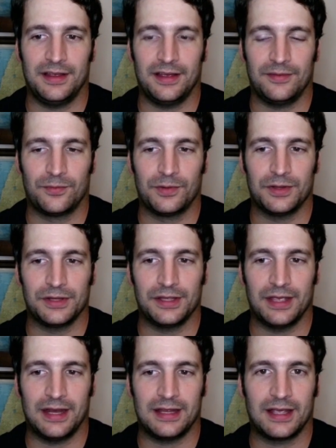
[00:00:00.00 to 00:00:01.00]

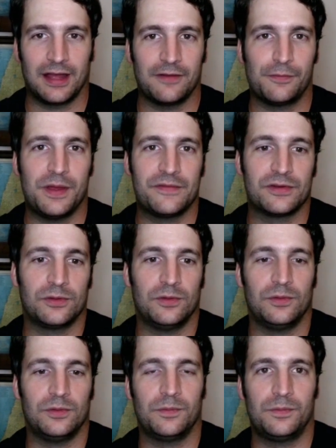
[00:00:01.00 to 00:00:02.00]
really any kind of
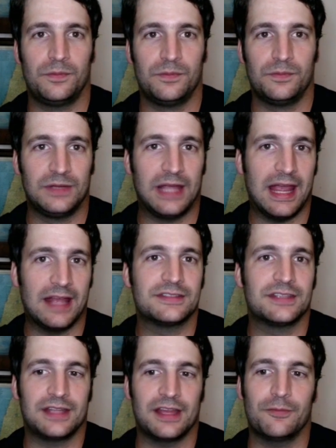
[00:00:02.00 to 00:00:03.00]
pivotal gains
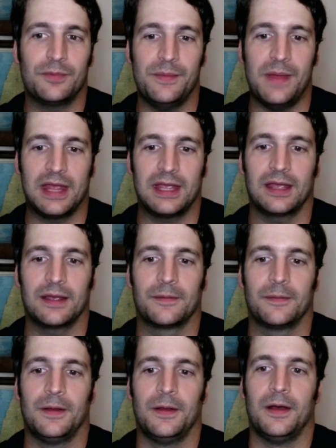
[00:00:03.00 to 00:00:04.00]
that they've been making.
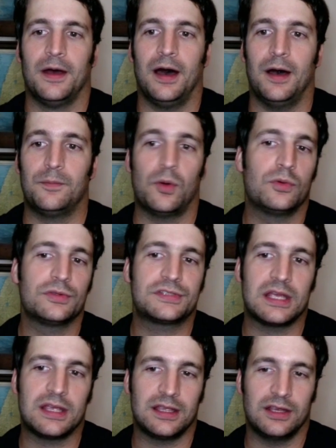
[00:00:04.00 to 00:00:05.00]
But we'll
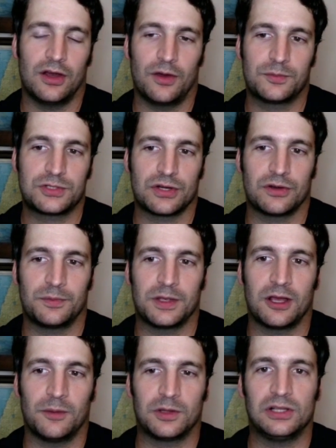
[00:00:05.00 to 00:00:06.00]
see, you know, I'm sure it'll
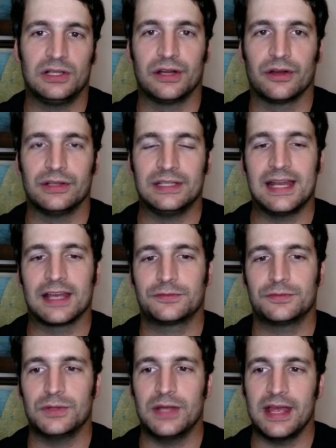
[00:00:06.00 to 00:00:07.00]
become clear in the next
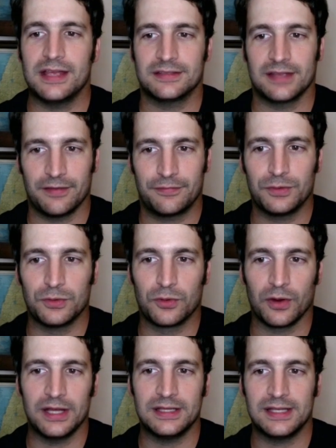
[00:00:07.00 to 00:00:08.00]
few days if
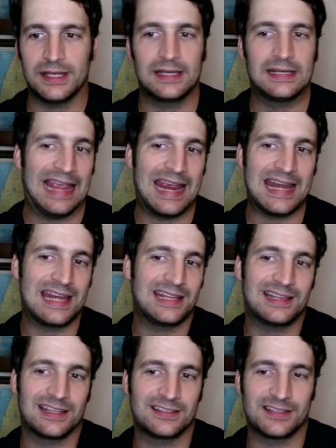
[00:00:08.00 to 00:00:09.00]
Ukraine did gain
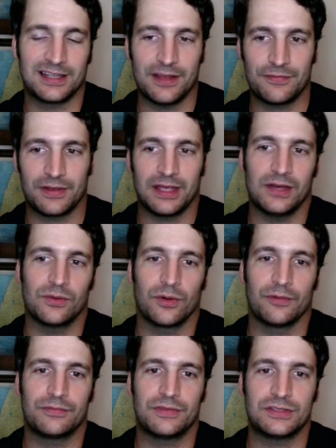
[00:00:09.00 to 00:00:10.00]
anything significant
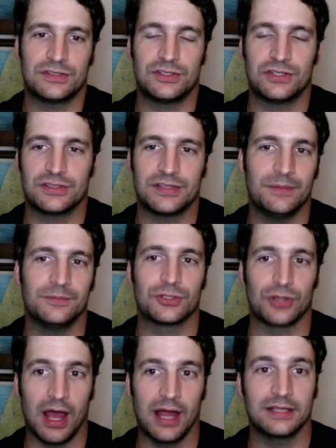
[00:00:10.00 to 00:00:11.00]
or if this is just them
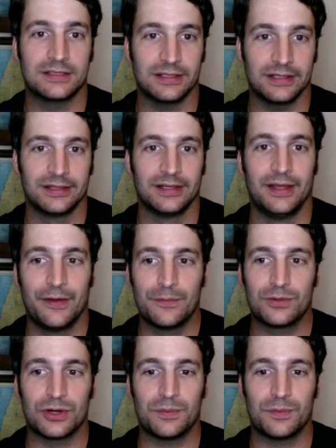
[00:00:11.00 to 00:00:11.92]
trying to put a